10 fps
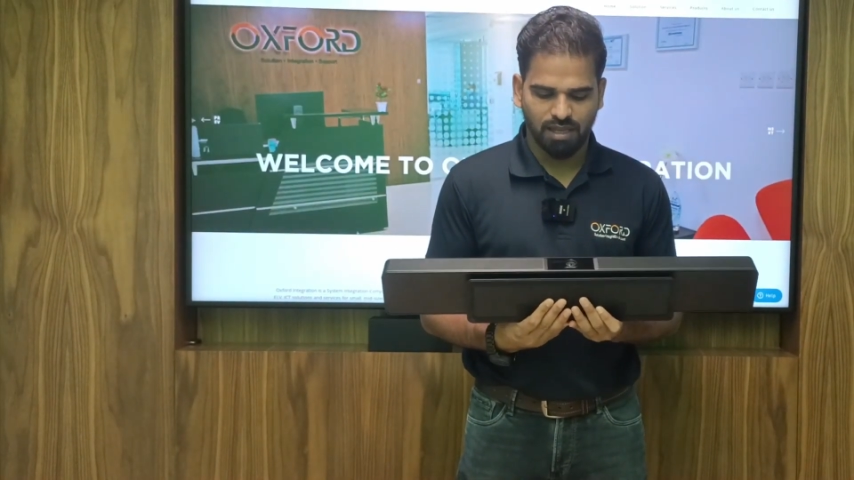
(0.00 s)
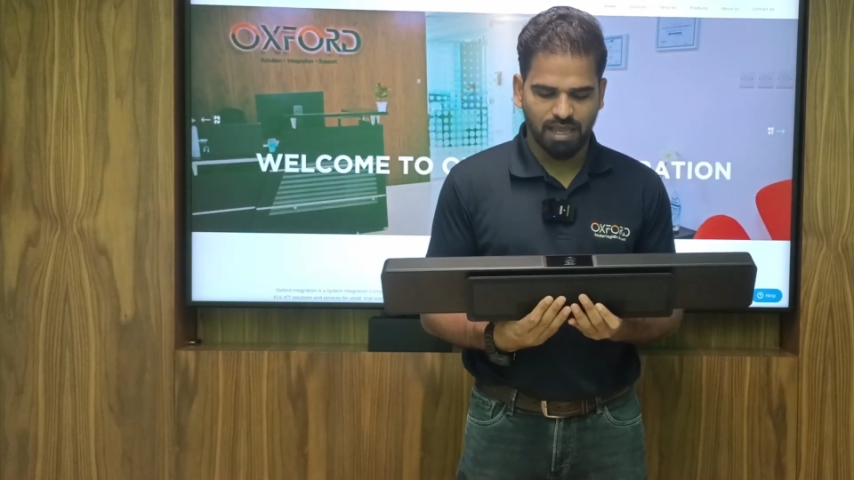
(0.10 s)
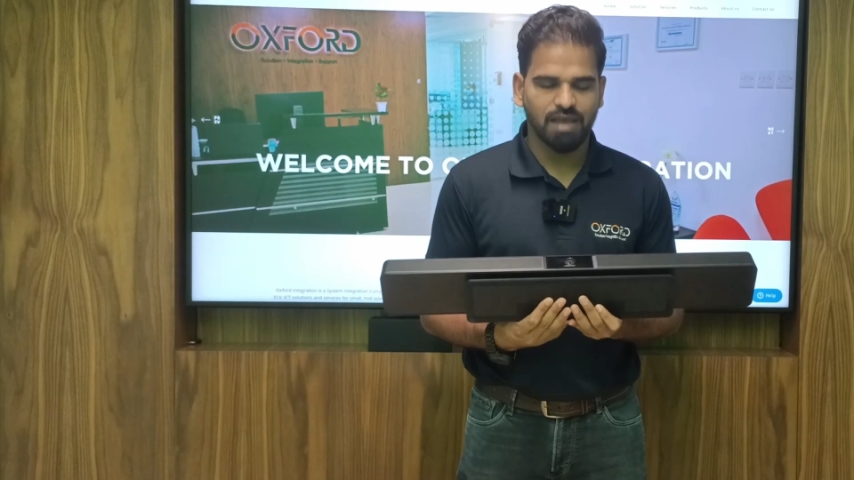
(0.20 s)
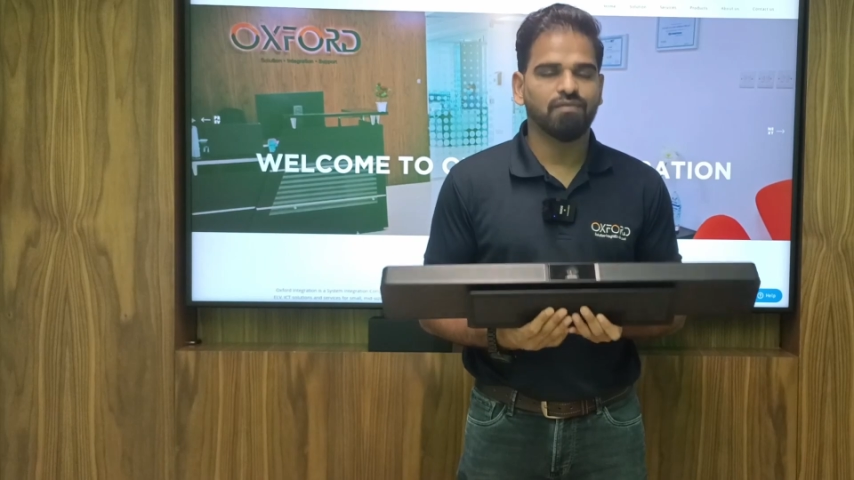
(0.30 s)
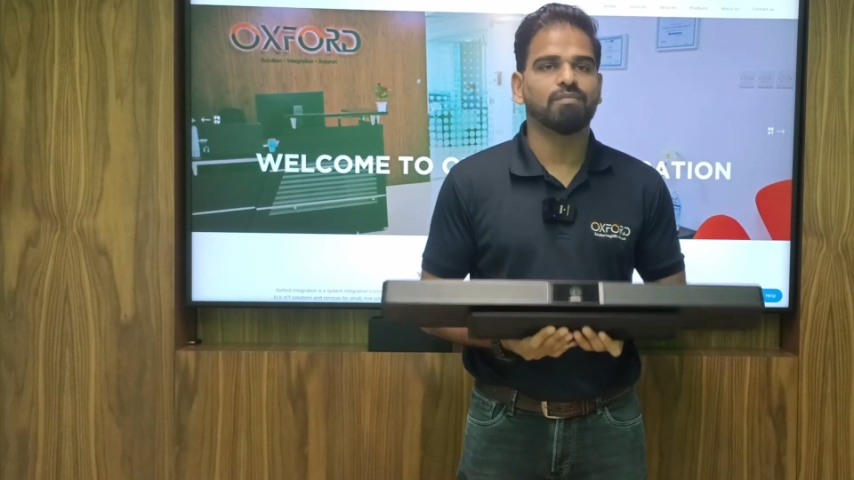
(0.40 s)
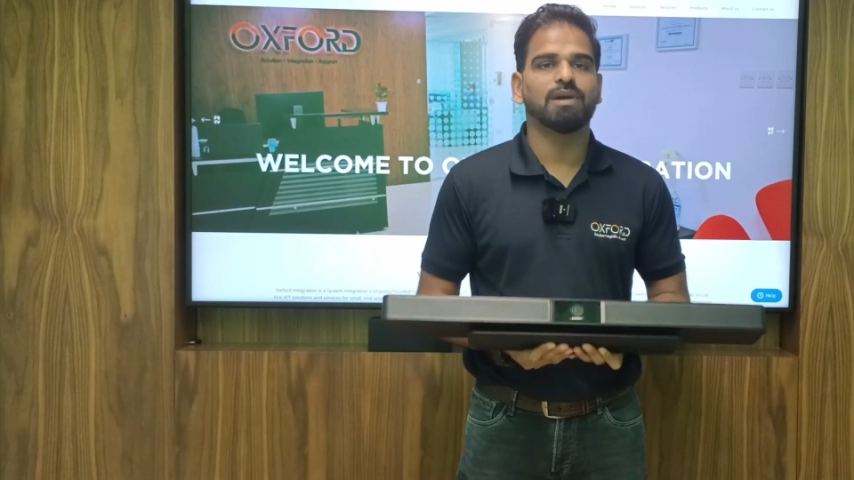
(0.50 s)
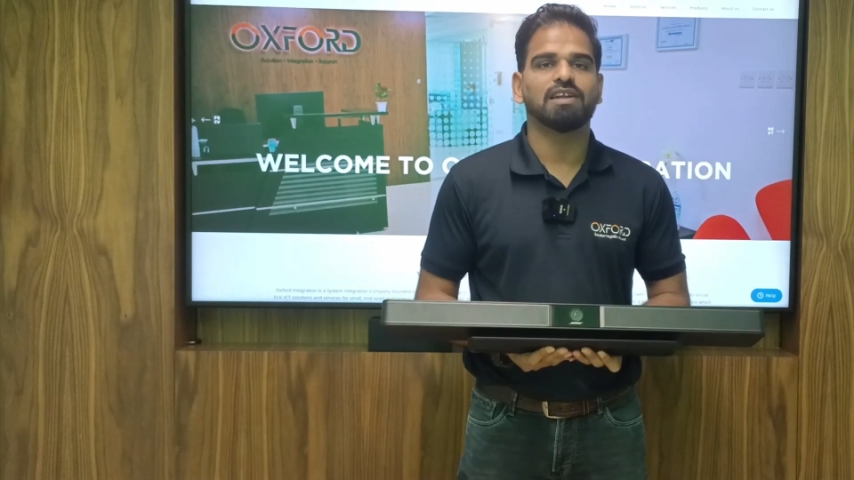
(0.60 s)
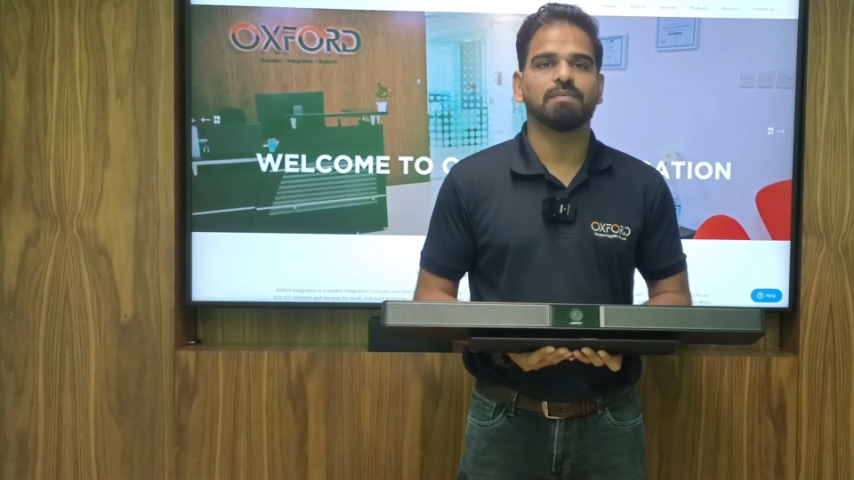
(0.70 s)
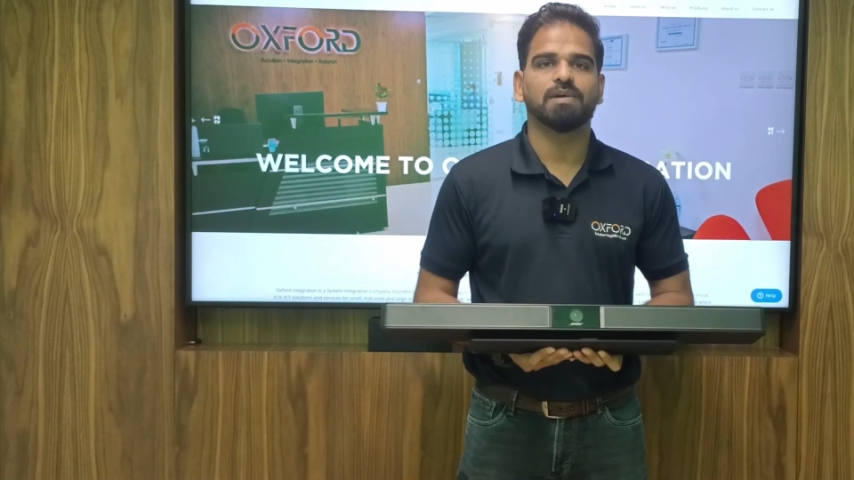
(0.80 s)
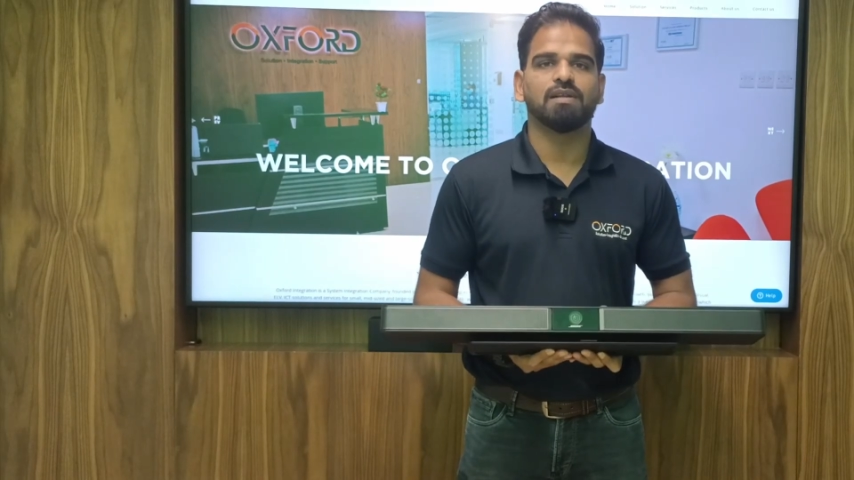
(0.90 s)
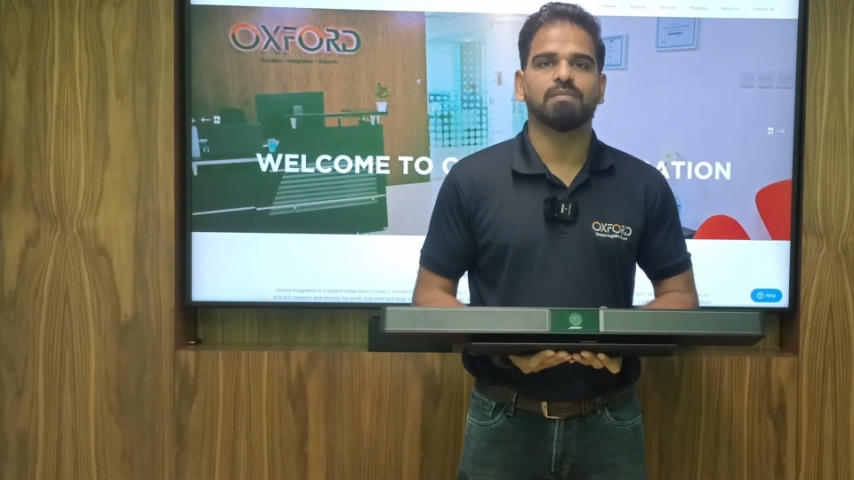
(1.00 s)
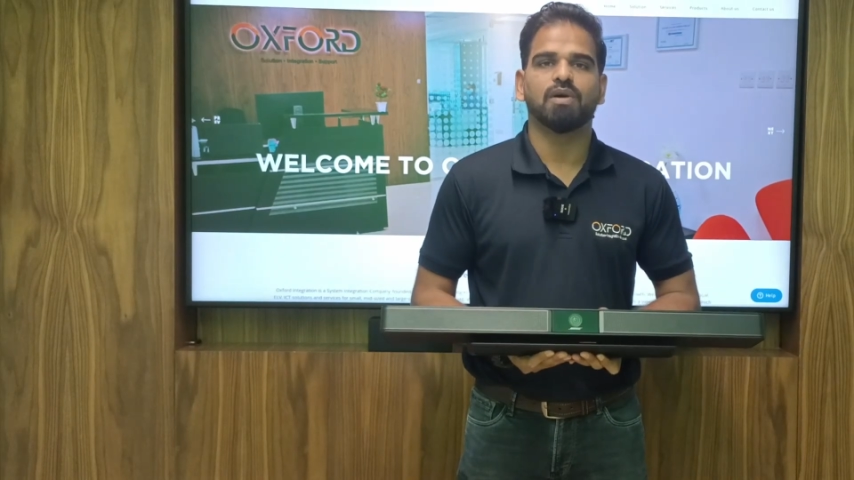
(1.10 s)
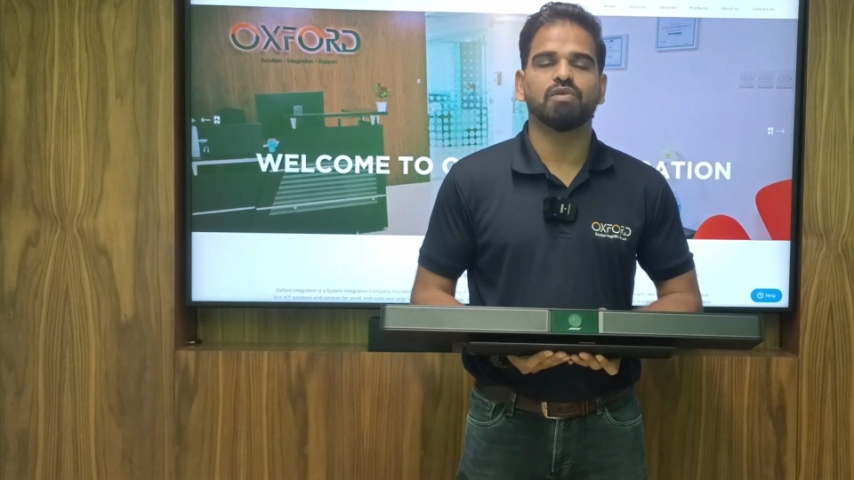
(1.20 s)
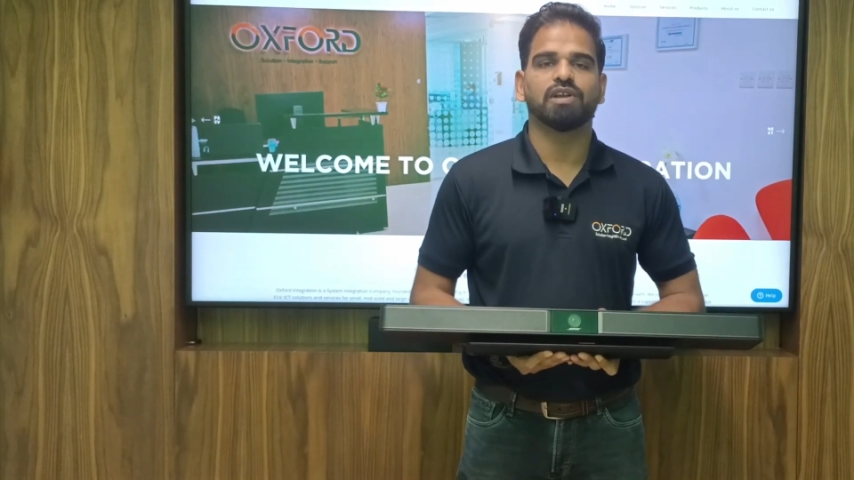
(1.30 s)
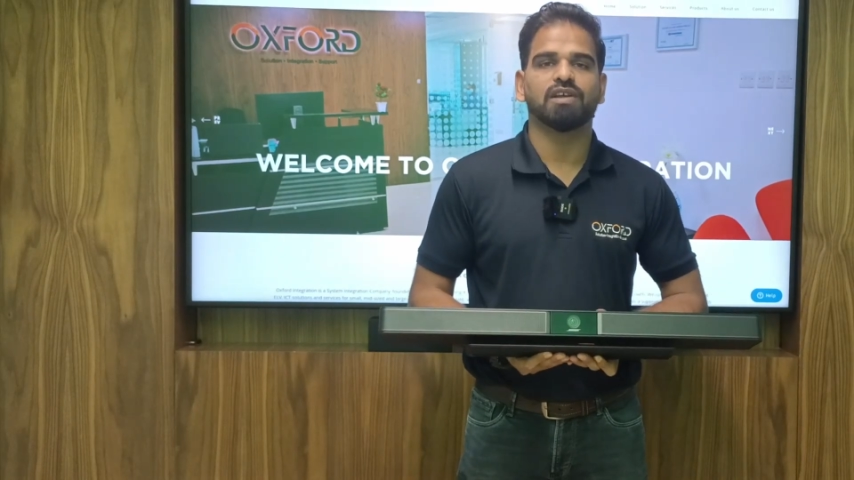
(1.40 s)
have multiple
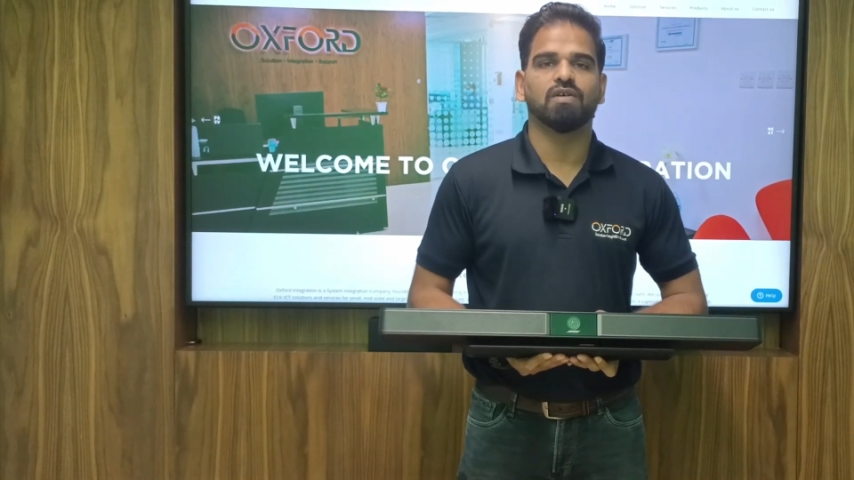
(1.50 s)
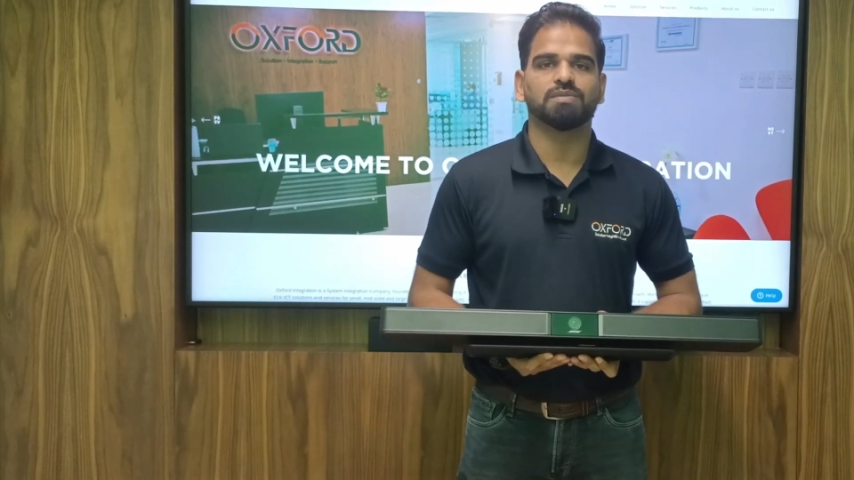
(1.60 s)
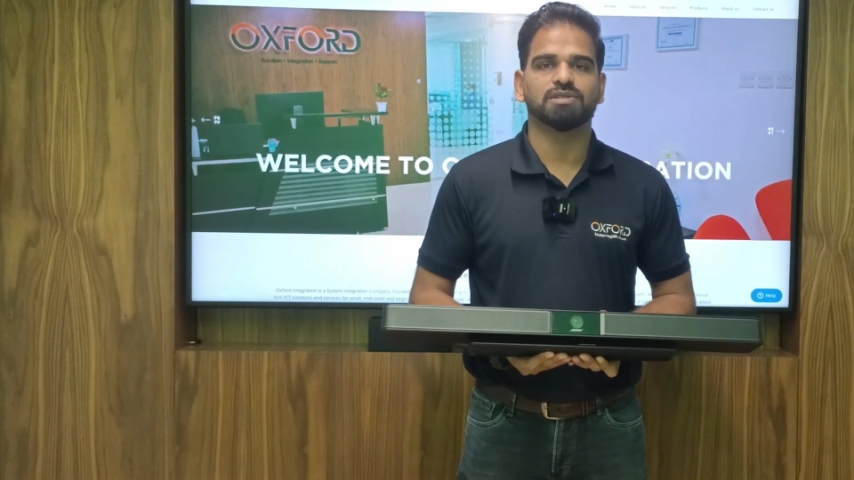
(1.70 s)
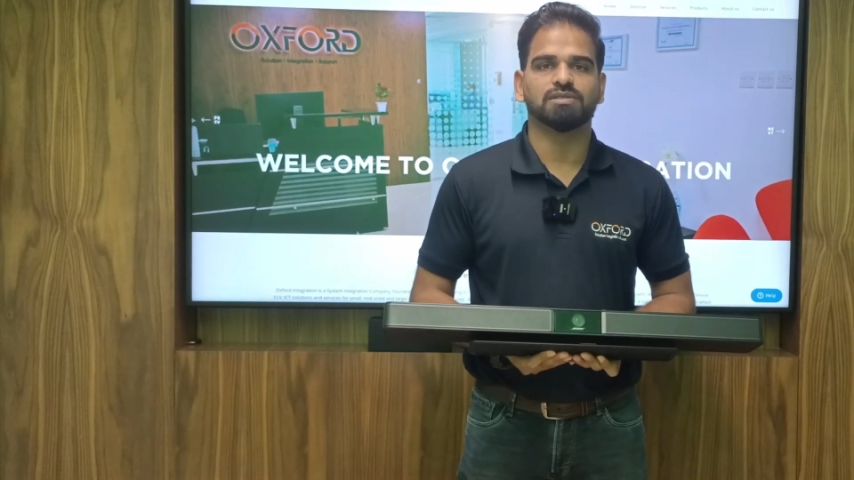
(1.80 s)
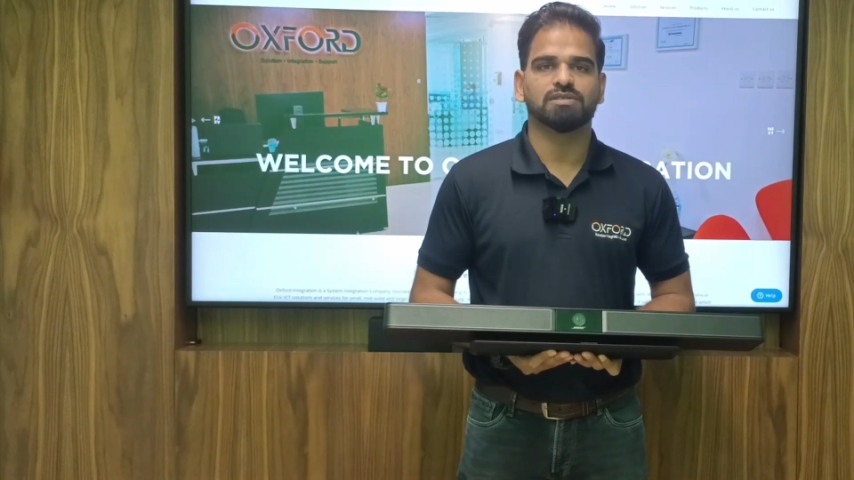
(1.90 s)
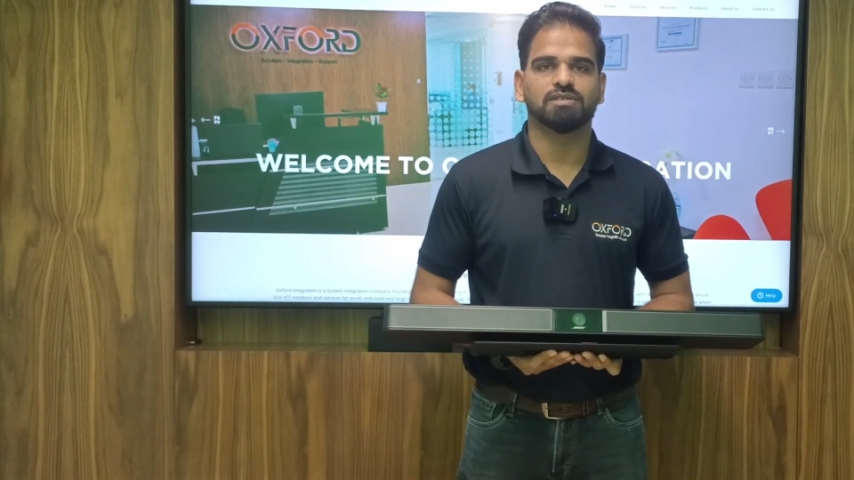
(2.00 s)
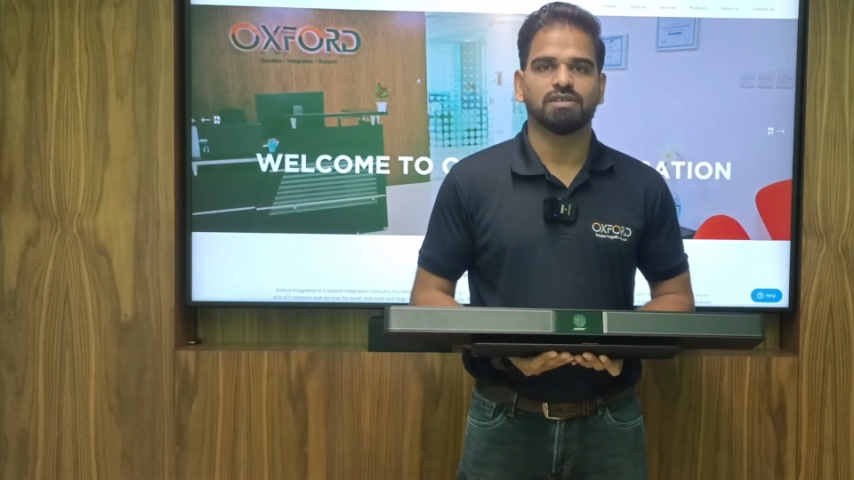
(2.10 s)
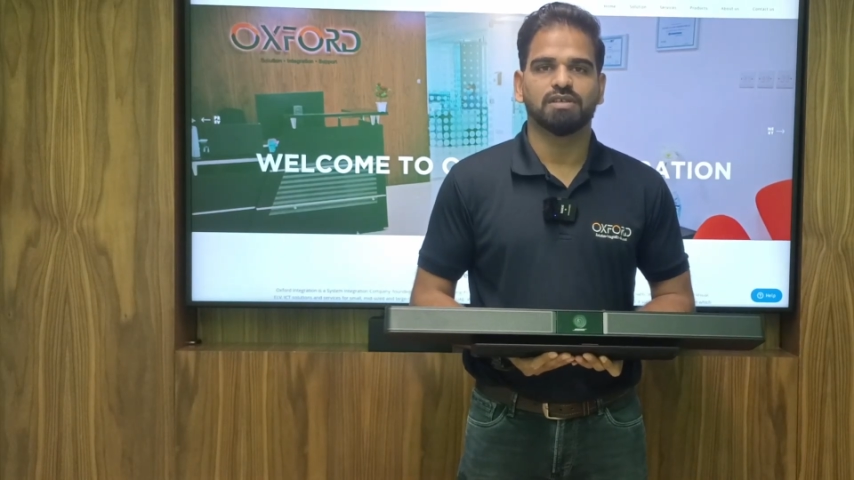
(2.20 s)
mounting options.